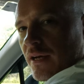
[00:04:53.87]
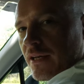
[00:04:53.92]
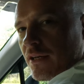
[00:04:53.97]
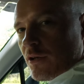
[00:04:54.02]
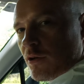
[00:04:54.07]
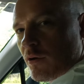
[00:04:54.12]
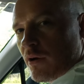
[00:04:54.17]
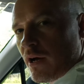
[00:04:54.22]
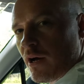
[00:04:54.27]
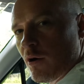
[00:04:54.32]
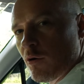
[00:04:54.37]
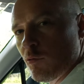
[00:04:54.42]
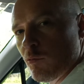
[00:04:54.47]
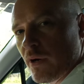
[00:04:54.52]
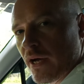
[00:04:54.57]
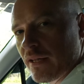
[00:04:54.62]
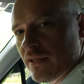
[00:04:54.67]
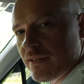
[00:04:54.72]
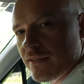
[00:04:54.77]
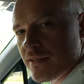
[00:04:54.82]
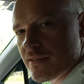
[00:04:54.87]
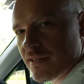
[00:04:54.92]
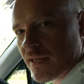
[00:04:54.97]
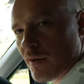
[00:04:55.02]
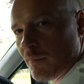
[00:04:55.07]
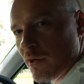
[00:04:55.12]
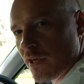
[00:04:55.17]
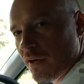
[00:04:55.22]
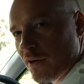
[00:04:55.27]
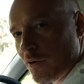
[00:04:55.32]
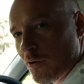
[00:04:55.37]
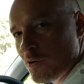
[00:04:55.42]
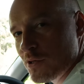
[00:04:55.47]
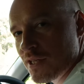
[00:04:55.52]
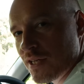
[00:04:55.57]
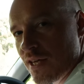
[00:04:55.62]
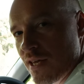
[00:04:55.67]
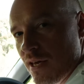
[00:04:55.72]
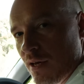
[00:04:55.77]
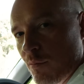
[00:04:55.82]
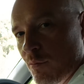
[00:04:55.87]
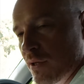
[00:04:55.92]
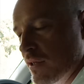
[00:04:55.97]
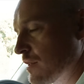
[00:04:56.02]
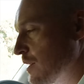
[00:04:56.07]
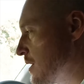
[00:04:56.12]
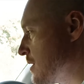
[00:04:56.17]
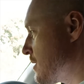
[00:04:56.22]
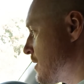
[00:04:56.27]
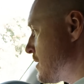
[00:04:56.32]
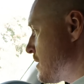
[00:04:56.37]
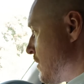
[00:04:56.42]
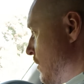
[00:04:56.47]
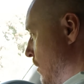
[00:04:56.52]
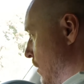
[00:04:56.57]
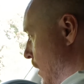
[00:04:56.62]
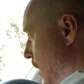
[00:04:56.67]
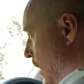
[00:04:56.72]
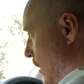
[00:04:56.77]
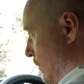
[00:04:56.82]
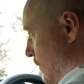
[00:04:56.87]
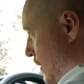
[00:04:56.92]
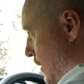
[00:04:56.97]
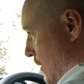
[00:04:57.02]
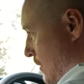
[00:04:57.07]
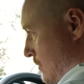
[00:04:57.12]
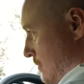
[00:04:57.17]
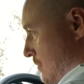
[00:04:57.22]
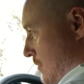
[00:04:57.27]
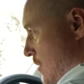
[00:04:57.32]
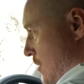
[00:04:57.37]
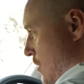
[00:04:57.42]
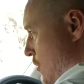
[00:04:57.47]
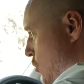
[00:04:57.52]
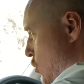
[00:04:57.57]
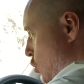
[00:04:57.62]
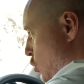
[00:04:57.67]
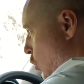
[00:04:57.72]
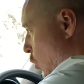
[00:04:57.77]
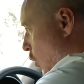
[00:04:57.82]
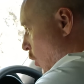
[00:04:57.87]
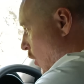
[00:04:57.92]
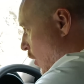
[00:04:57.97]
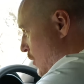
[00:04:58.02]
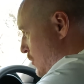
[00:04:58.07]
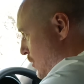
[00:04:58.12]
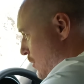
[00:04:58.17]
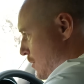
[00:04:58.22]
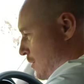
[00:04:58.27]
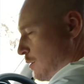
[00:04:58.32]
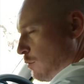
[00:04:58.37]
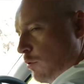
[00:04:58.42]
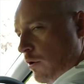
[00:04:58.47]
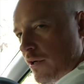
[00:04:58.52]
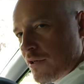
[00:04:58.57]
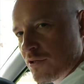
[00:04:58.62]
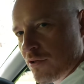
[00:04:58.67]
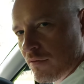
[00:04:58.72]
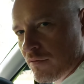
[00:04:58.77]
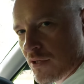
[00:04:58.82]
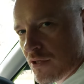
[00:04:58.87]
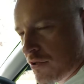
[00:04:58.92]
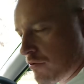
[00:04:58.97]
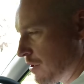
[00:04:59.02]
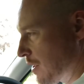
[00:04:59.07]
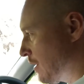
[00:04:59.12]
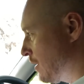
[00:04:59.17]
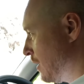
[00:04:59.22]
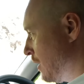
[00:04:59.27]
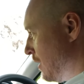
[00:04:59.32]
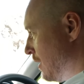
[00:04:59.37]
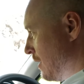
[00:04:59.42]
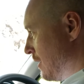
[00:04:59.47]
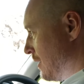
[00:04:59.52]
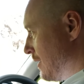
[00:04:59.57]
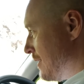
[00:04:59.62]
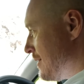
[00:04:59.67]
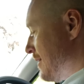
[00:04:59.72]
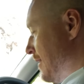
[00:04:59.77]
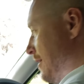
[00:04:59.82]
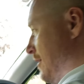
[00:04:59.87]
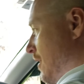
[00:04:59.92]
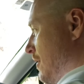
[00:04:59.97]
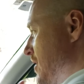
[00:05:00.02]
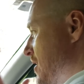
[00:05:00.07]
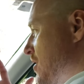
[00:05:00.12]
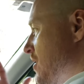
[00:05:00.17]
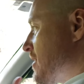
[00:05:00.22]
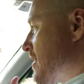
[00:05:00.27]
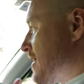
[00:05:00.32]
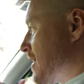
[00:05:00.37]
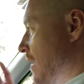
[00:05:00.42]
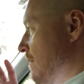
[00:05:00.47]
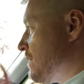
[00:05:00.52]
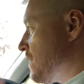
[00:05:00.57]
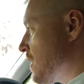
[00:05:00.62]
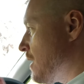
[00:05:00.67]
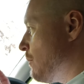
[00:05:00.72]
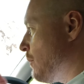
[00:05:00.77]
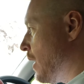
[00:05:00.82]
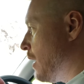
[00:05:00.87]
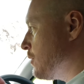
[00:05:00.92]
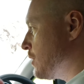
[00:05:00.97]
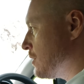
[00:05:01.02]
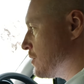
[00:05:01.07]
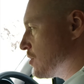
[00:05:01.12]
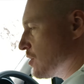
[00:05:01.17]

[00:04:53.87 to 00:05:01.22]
I don't know how well it is coming across here, but this is lovely. This is gorgeous quality of the screen. there is just something about it.